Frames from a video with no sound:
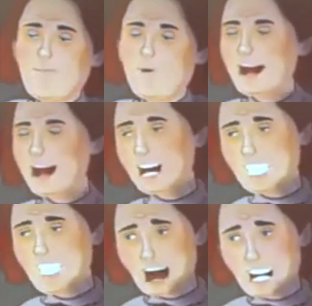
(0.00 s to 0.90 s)

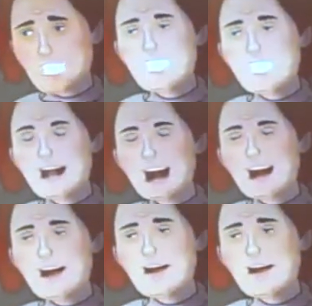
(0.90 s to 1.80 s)
She taught him
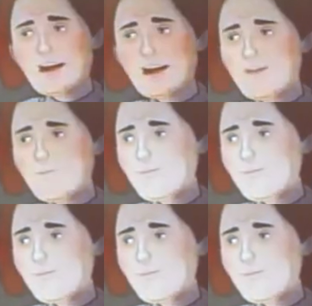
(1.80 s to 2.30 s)
science in